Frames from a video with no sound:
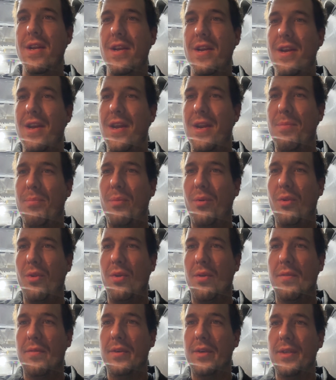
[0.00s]
had to pull
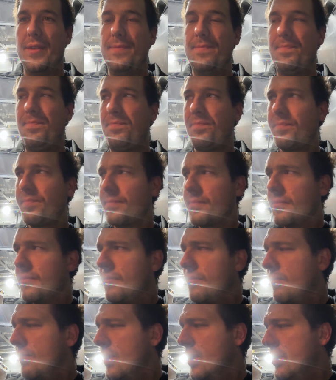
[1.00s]
over and
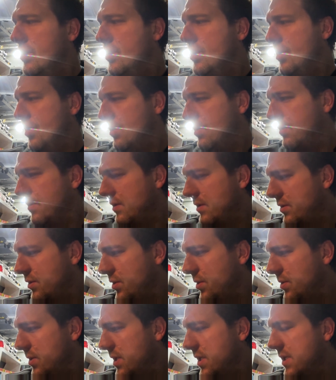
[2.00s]
shoot
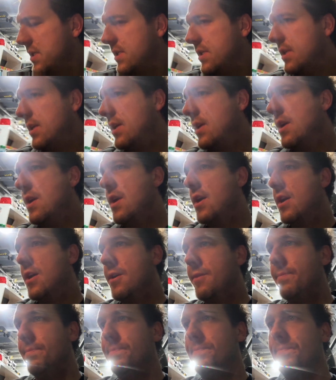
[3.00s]
this. So
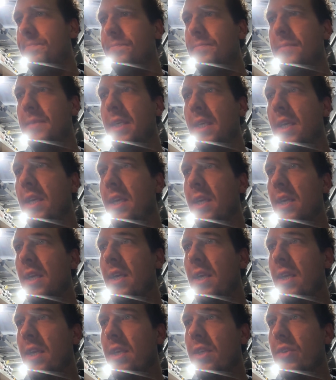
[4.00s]

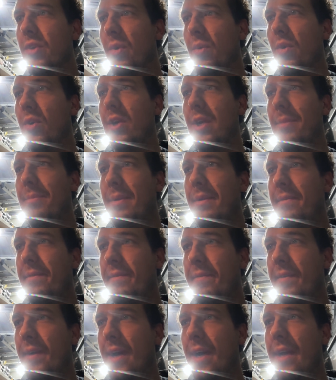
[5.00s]
I woke up at
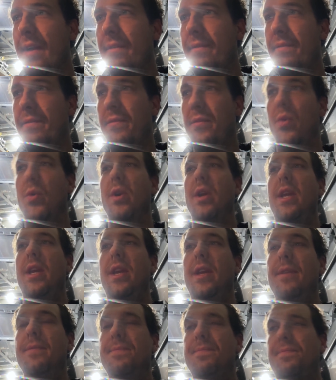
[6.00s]

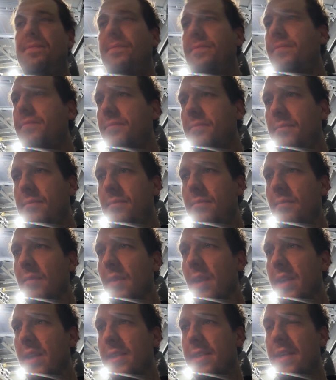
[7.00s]
5:40.
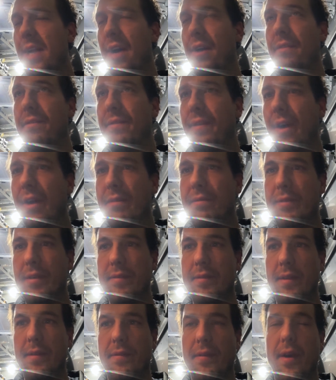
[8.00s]
It's now
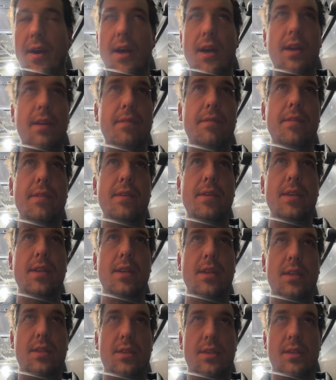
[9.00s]
5:55.
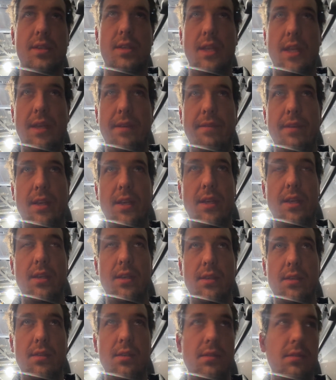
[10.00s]
Just
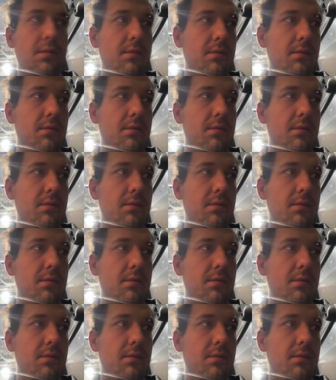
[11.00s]
leaving